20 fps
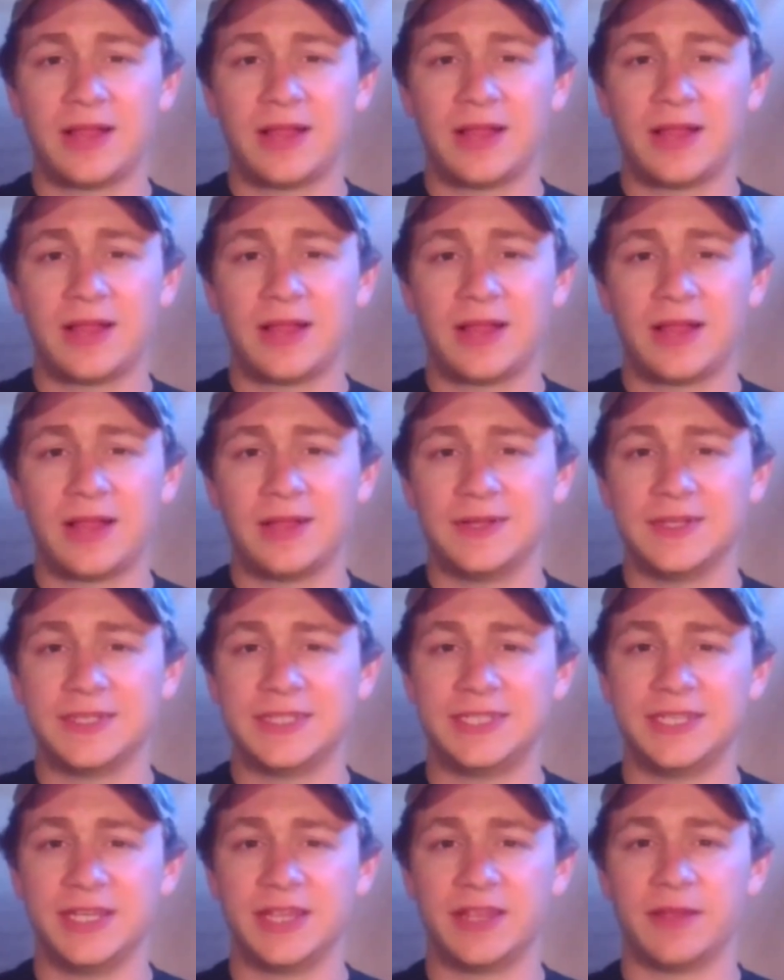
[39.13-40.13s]
You'll probably
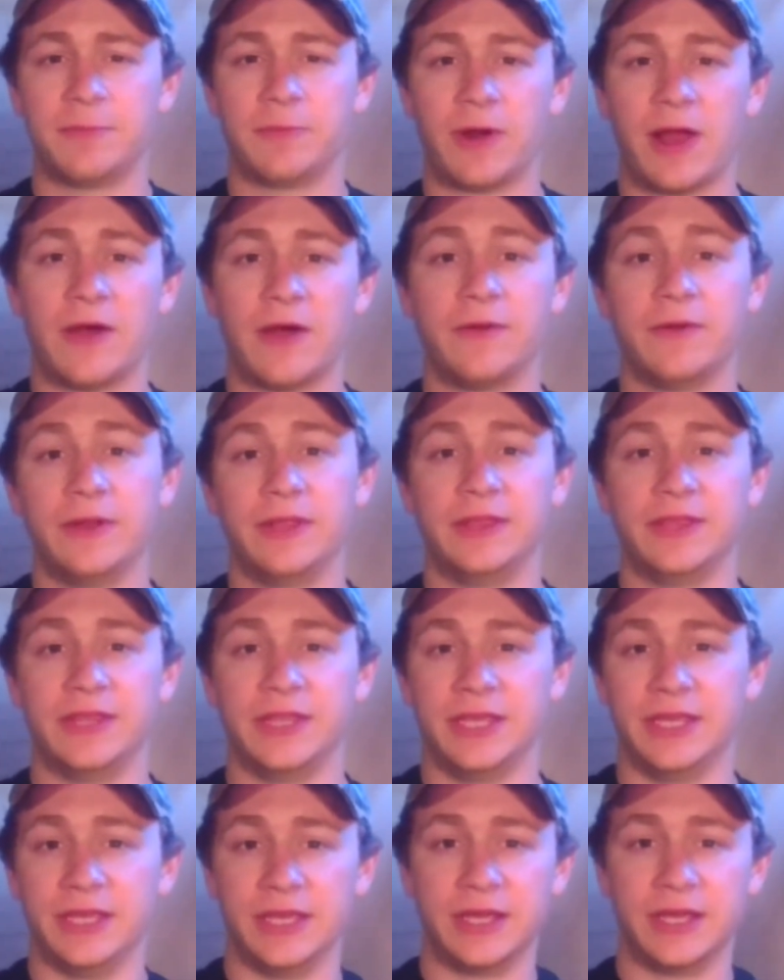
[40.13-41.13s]
see them around
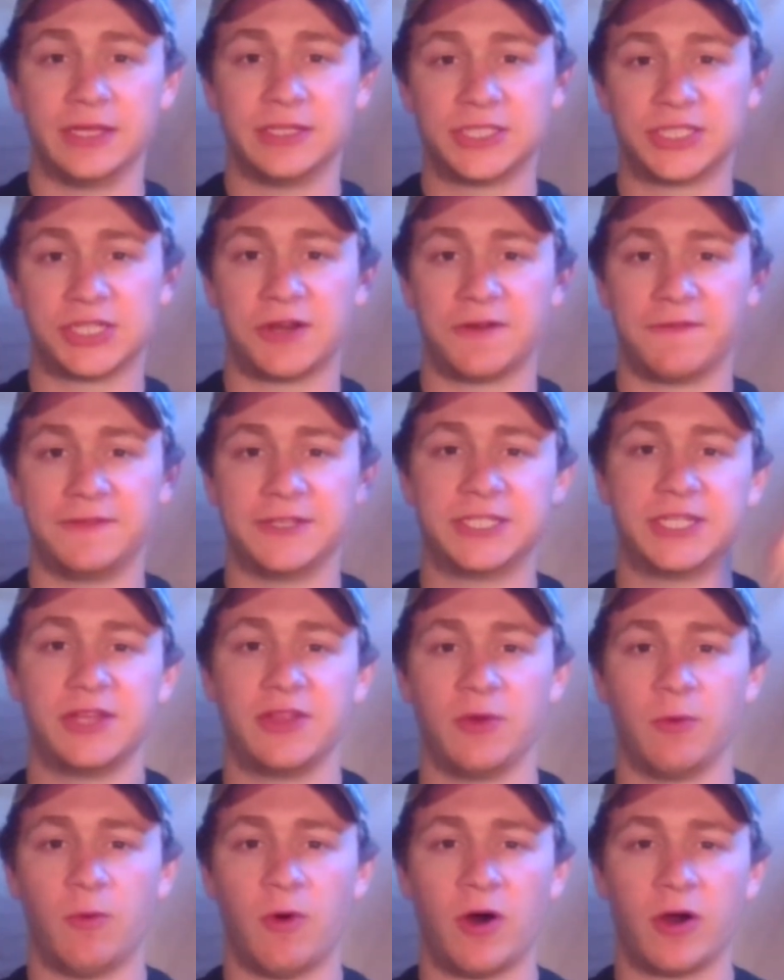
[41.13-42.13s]
the surface
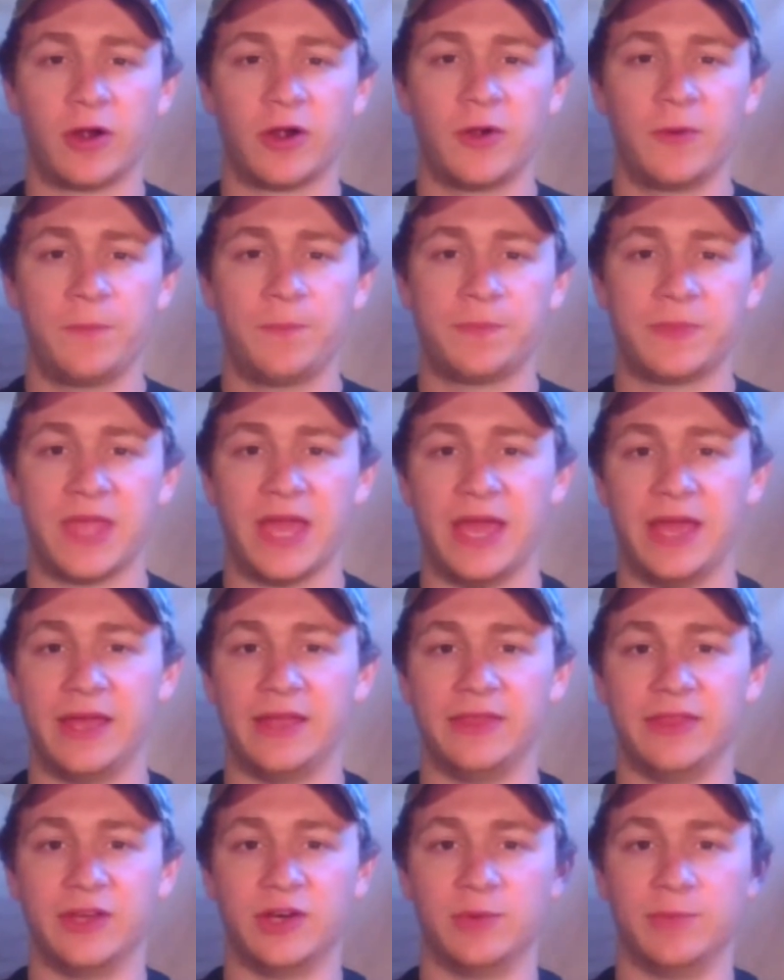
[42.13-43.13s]
of the water,
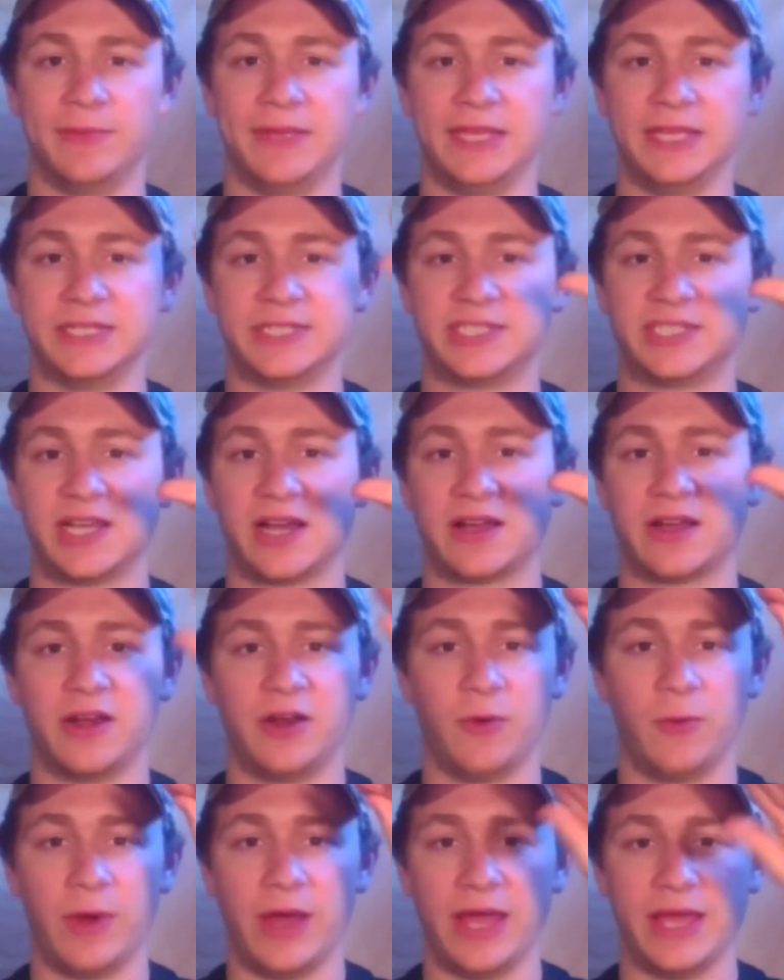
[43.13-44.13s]
and they'll be
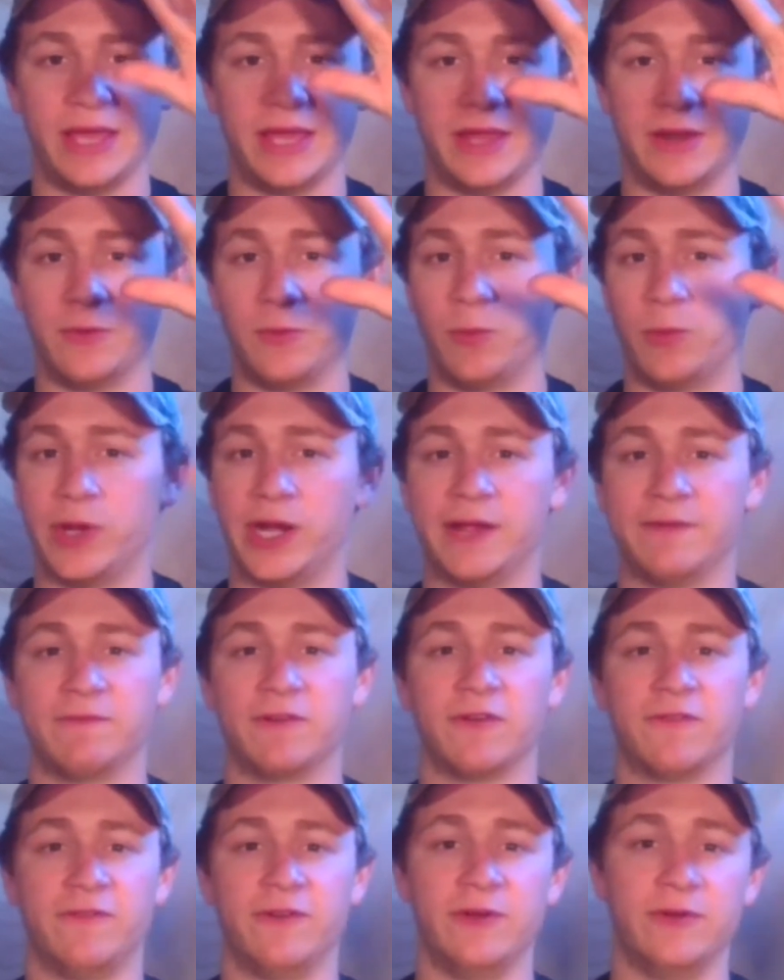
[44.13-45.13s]
sucking away at
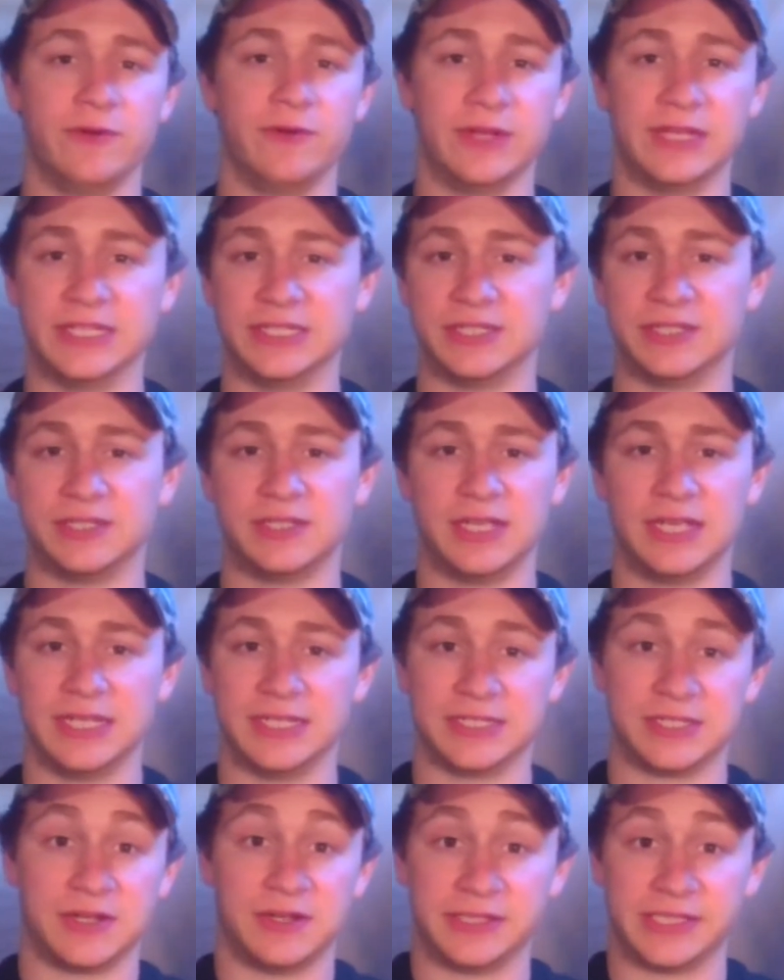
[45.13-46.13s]
whatever food is
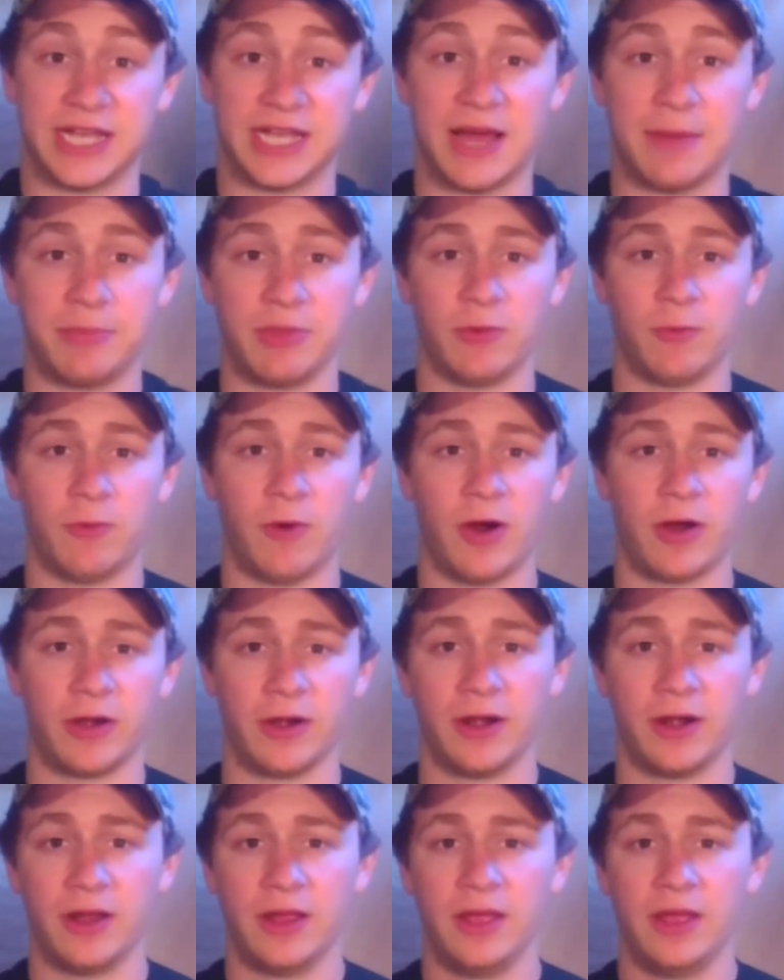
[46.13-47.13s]
on top of the
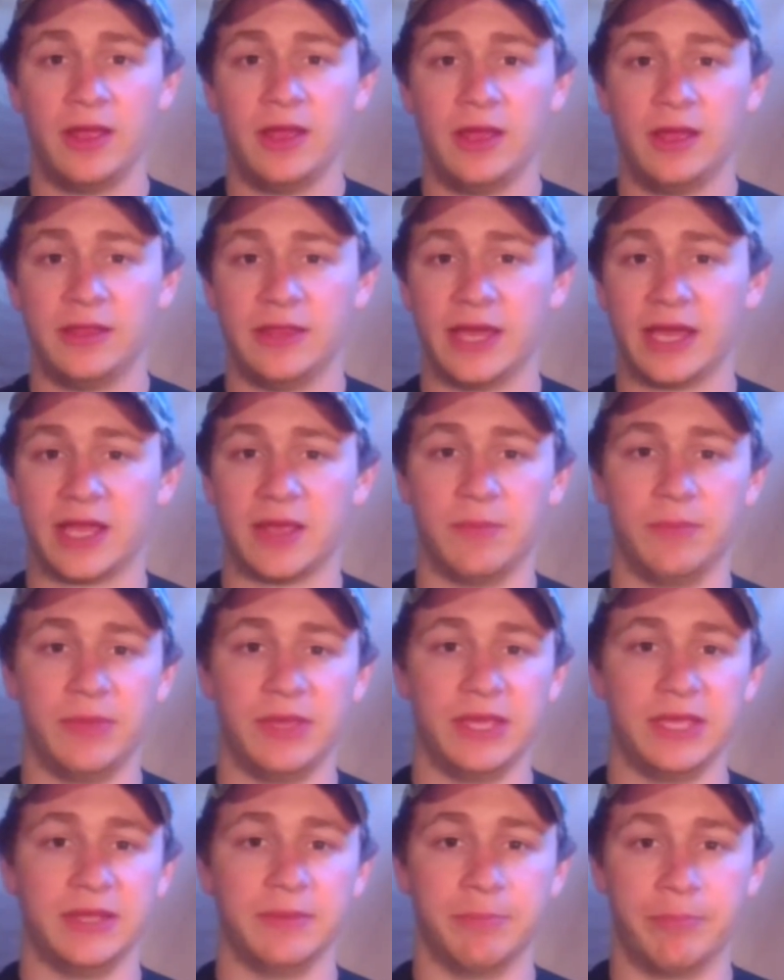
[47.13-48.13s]
water. That can
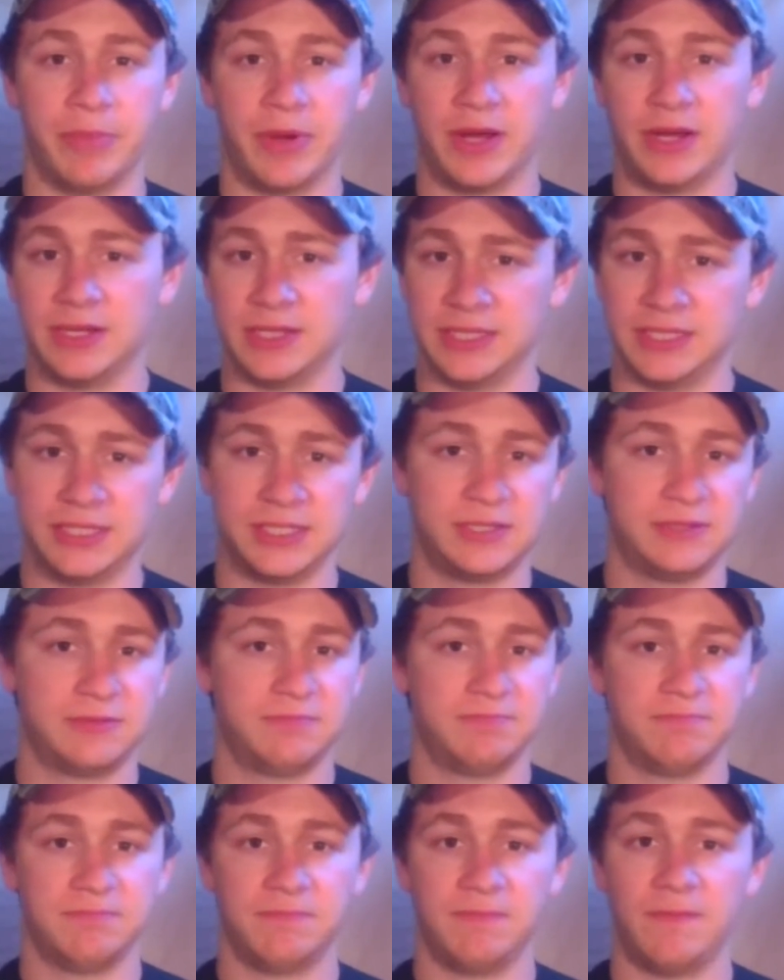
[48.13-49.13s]
be
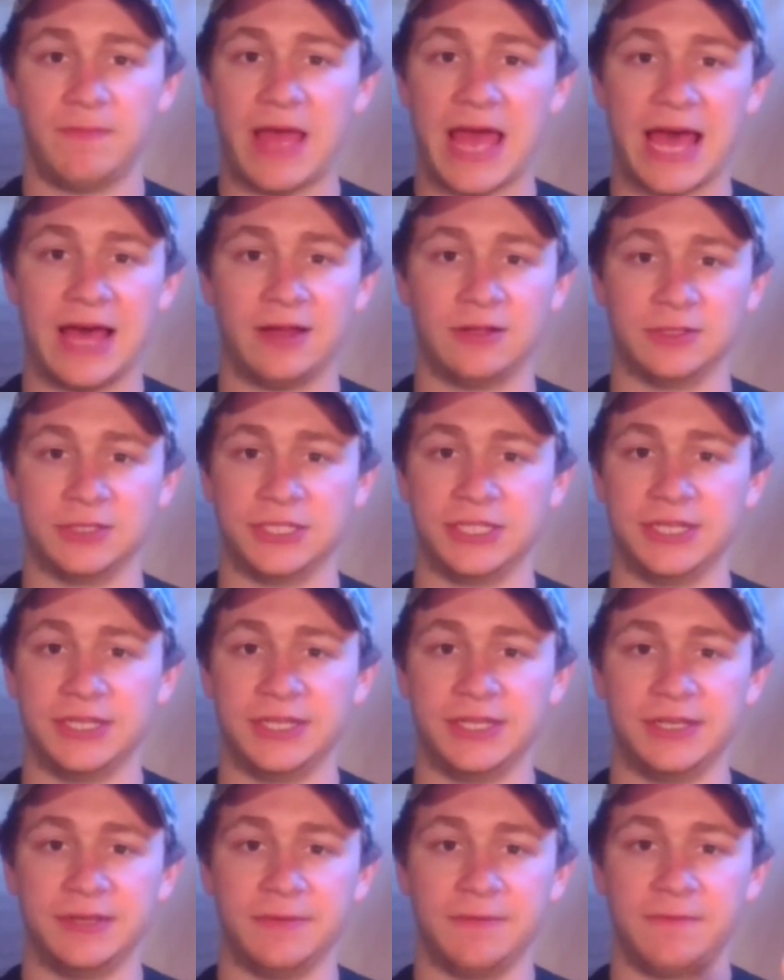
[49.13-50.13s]
buds,
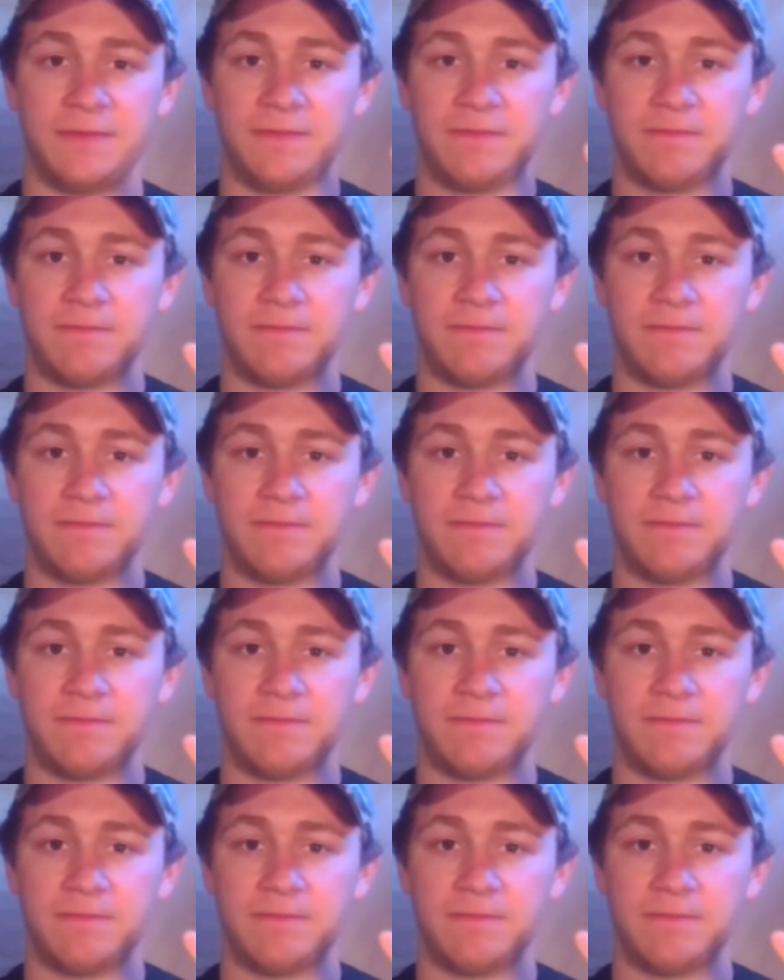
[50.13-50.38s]
algae,